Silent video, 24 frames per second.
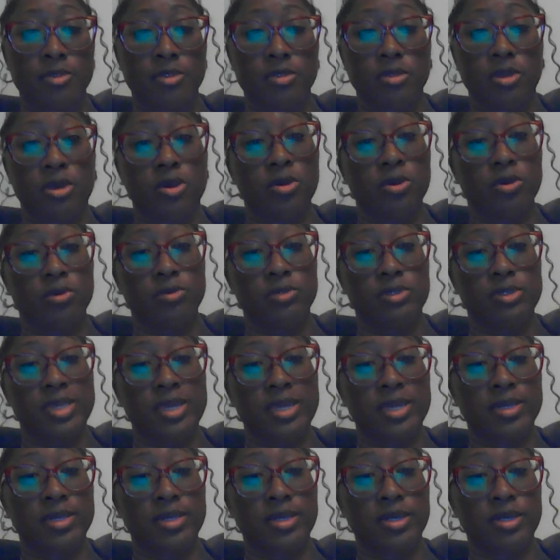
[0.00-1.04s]
So
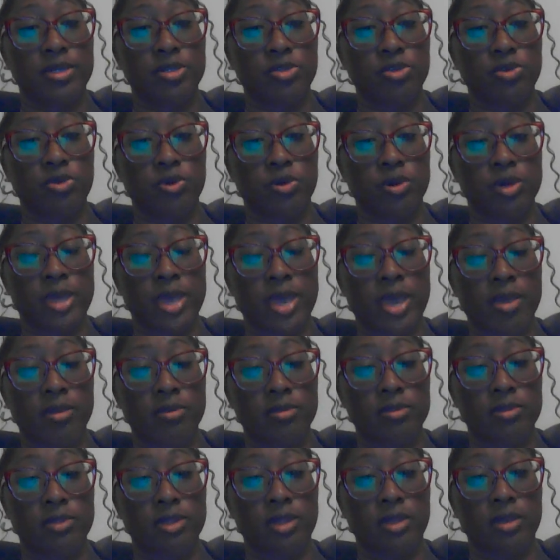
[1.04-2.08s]
secondary school
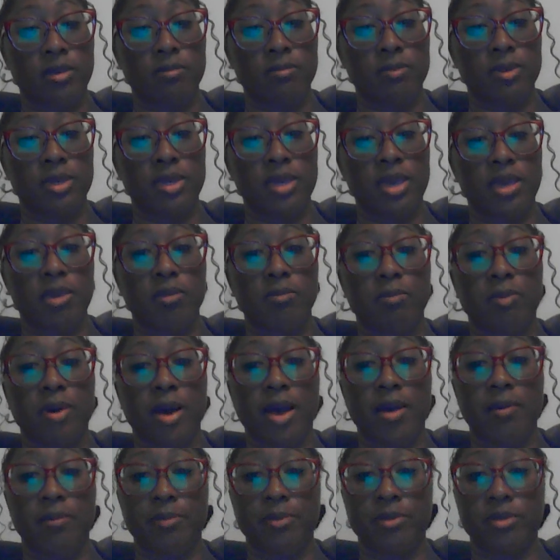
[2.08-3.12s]
counseling became
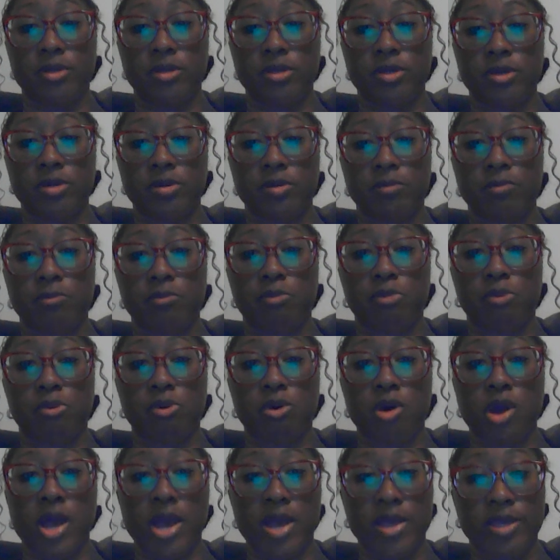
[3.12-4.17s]
popular
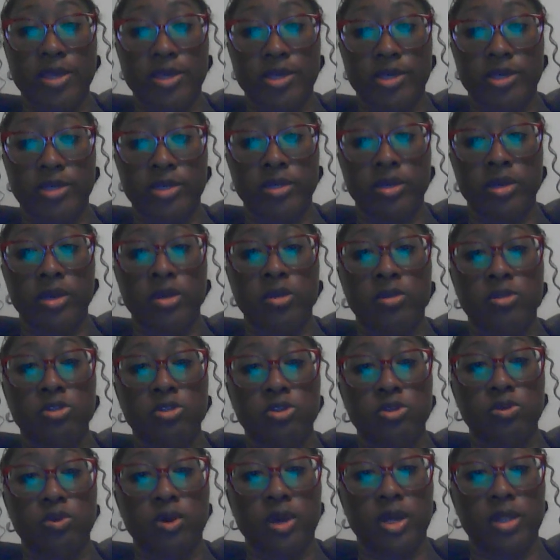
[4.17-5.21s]
prior
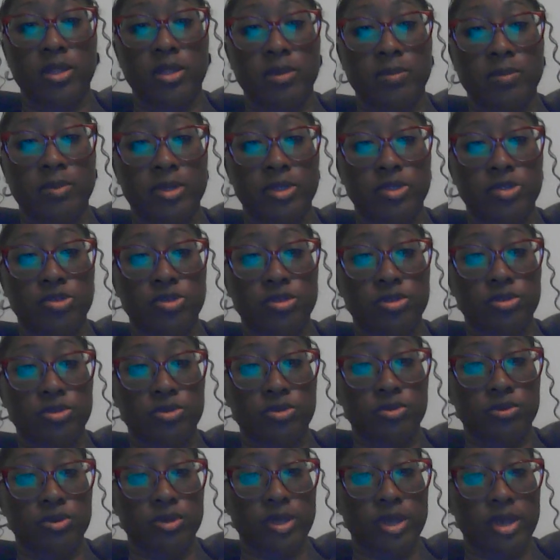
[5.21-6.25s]
to elementary
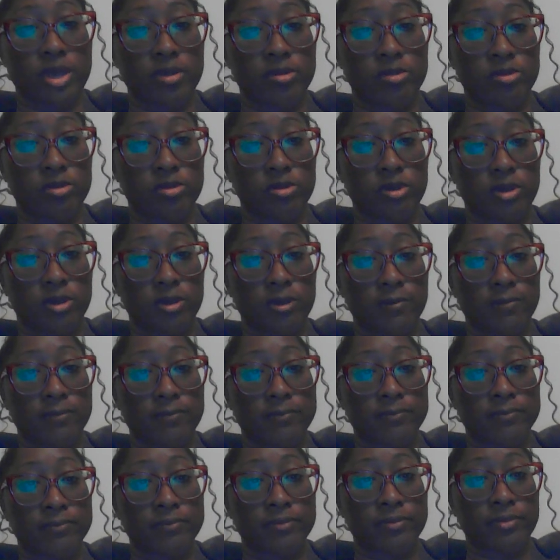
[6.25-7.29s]
school counseling.
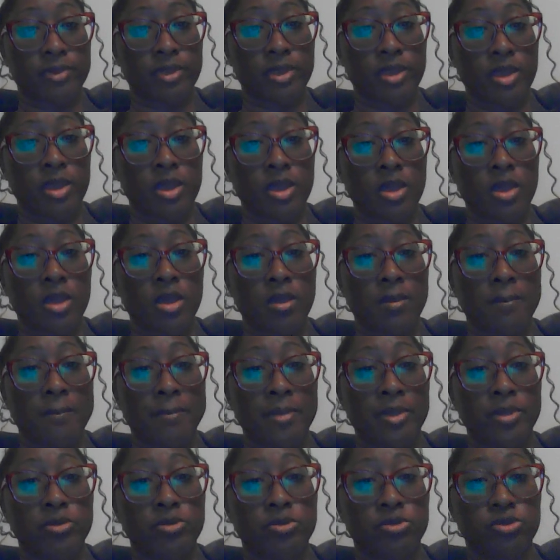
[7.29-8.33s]

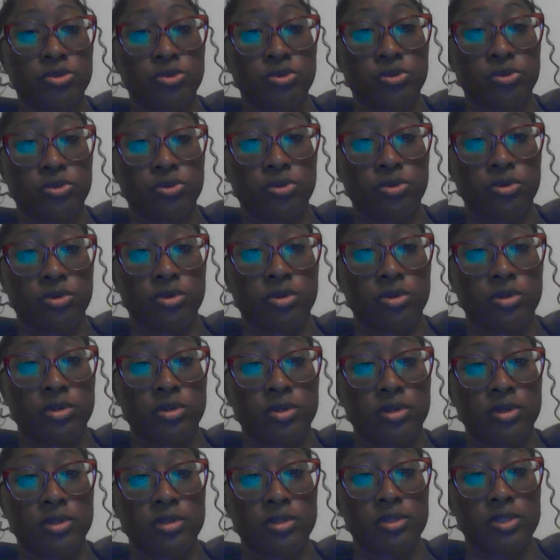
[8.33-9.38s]
Middle school
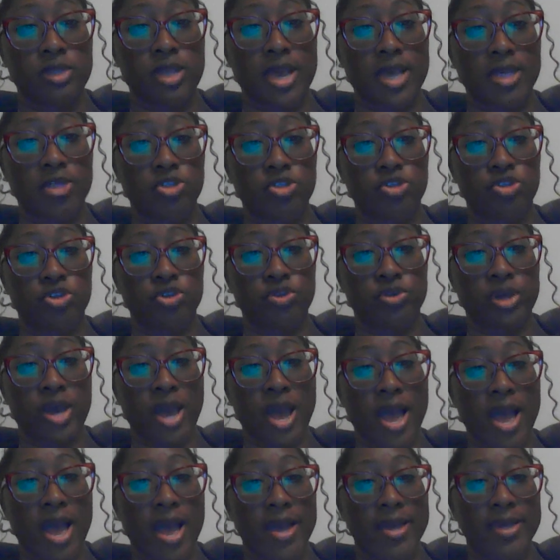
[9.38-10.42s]
slash junior
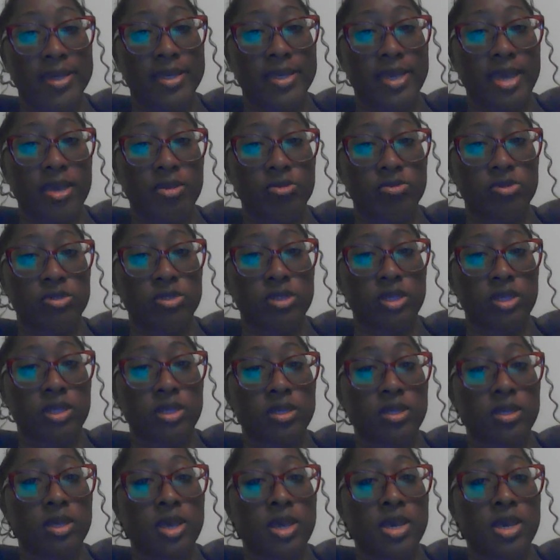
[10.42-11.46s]
high counseling
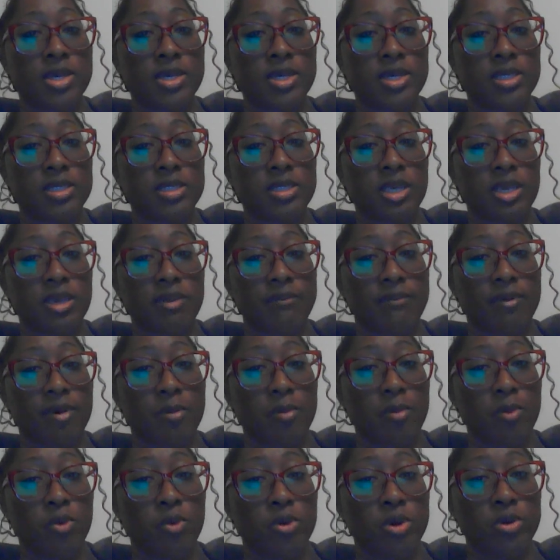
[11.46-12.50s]
is even
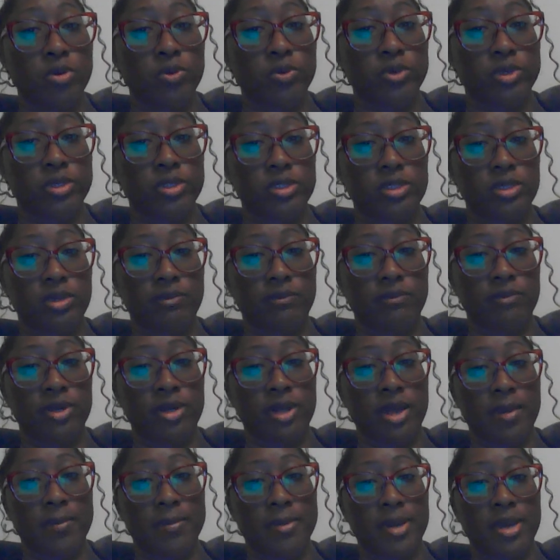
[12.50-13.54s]
more recent
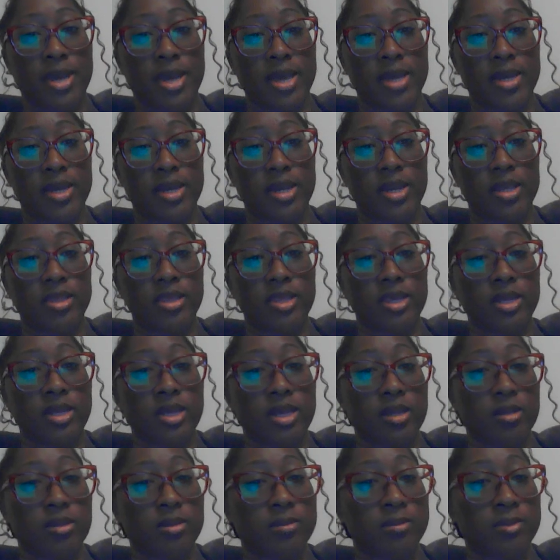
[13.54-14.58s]
phenomenon than
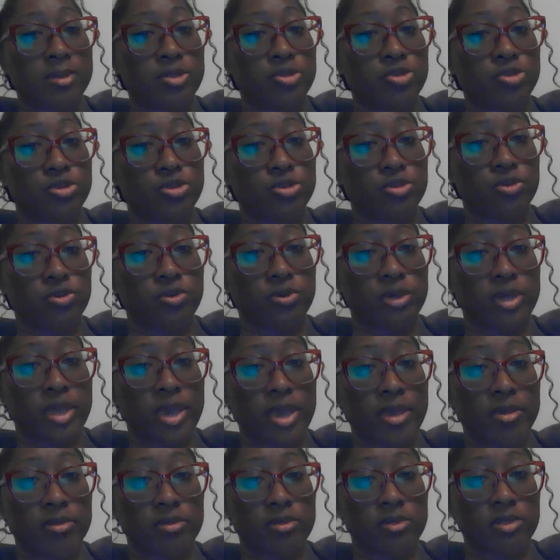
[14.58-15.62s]
elementary school
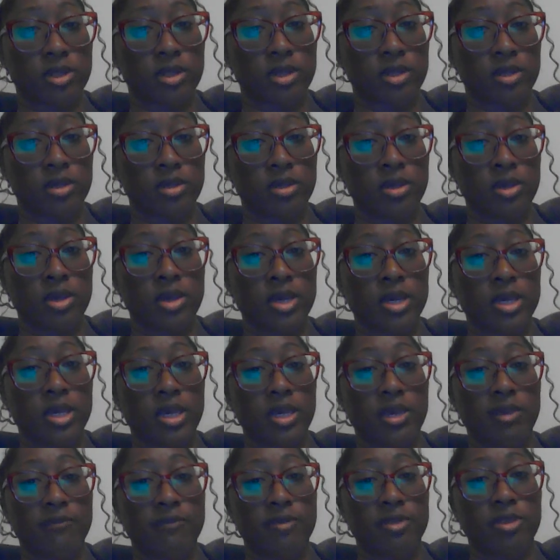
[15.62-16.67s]
counseling,
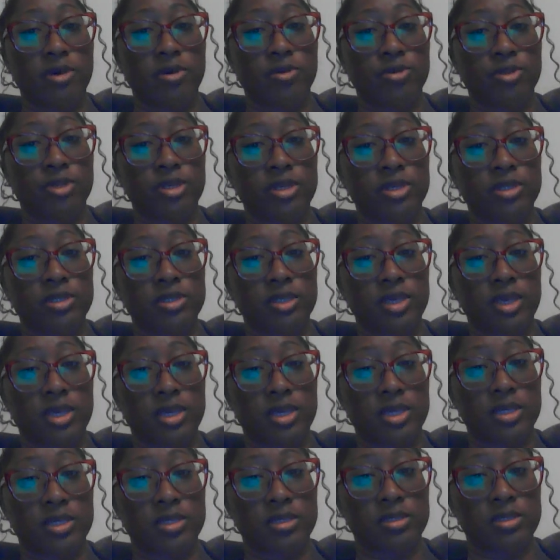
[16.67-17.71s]
even though these
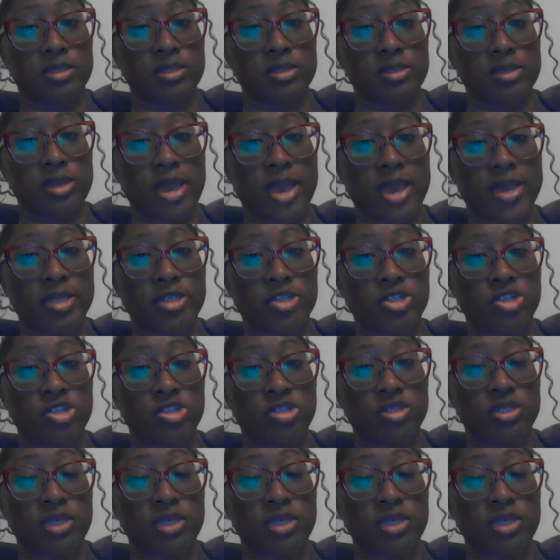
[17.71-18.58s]
kids ages